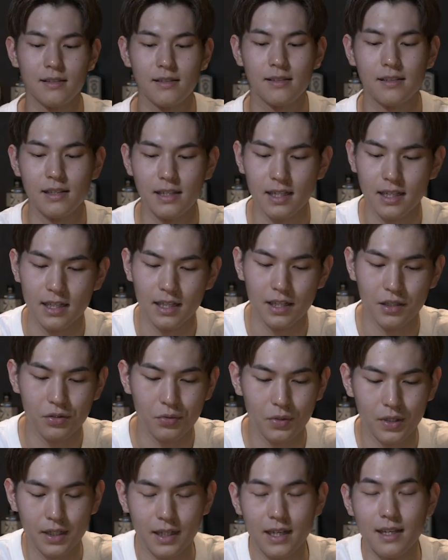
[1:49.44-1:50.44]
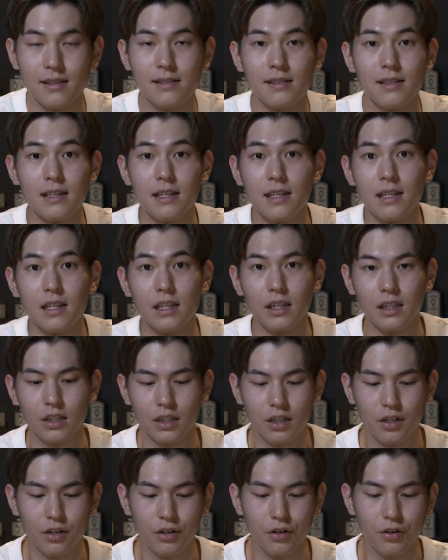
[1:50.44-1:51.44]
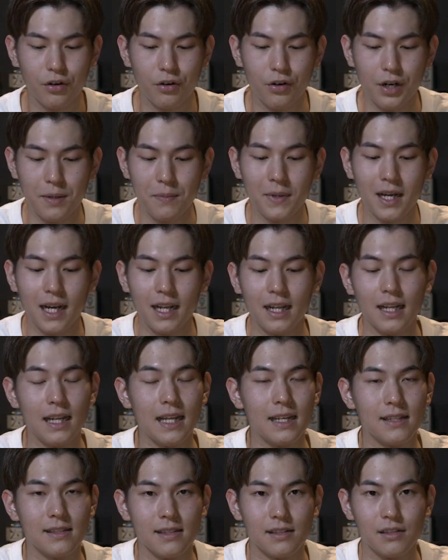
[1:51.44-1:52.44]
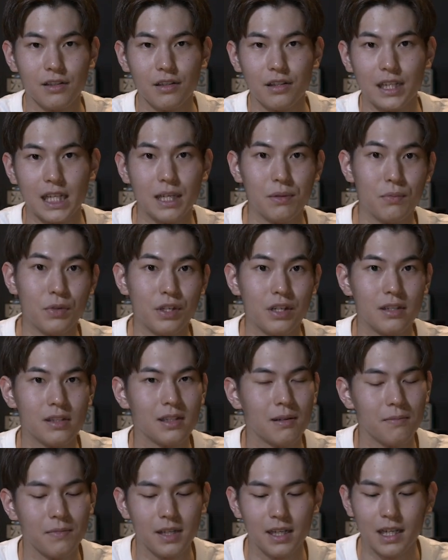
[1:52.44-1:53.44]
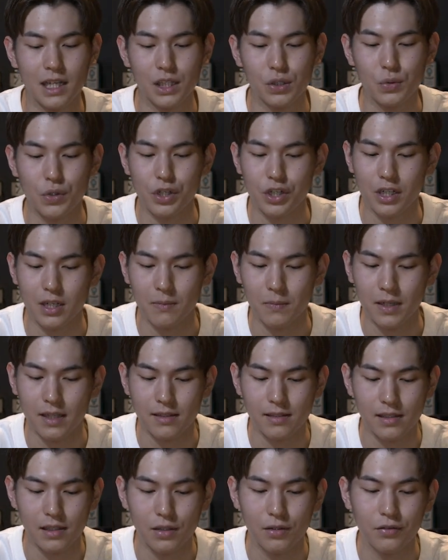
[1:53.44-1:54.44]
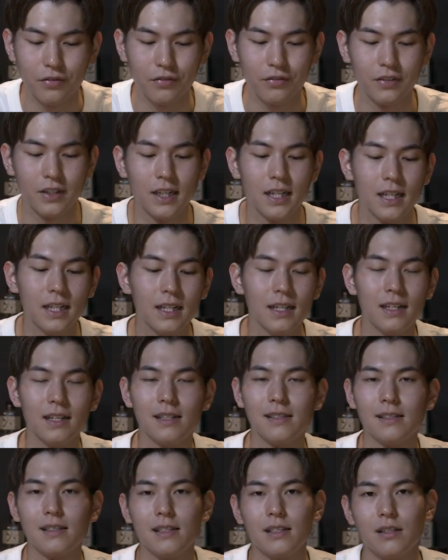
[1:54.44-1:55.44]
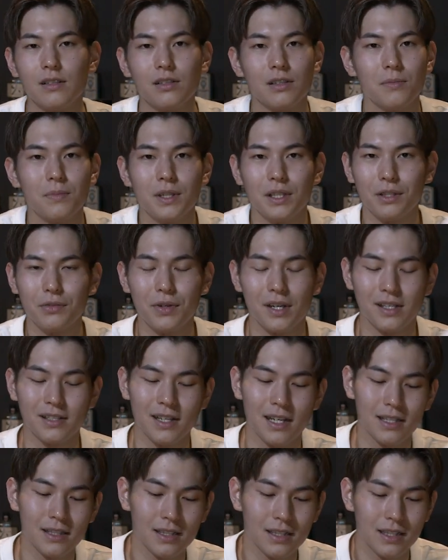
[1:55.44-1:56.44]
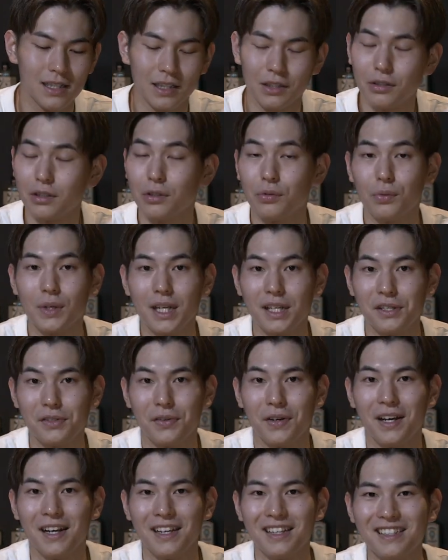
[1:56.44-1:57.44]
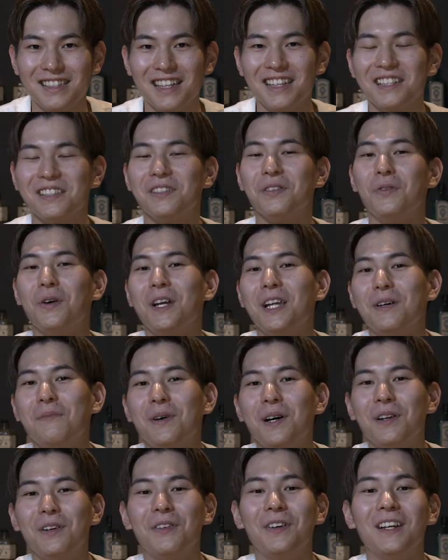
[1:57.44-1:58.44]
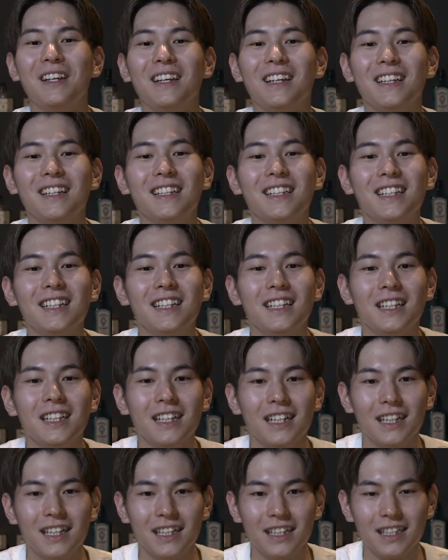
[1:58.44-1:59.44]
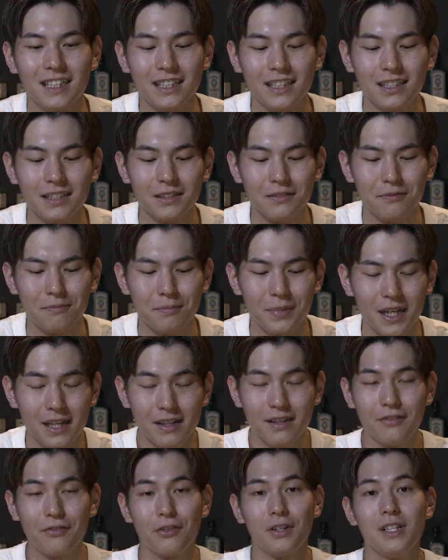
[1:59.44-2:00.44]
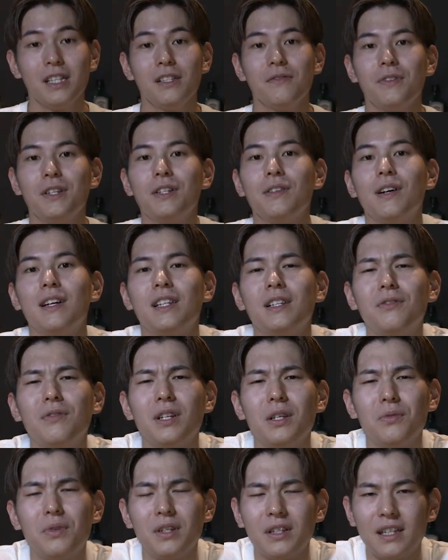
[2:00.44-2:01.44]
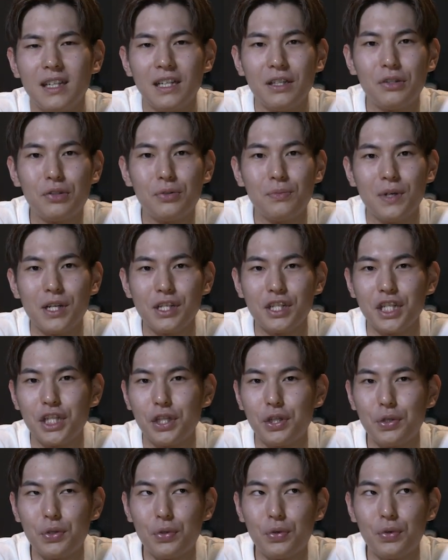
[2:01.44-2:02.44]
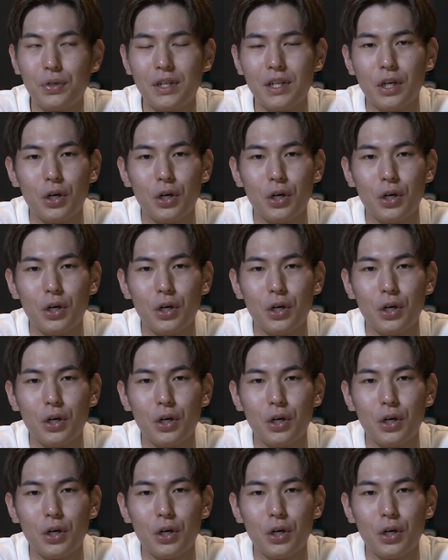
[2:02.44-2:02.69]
see, this one has the cream colored laces on them, which is something I switched up myself as I was a bit too excited and I couldn't wait, so I started to wear them out already. But for this video, I didn't really want to get too much into the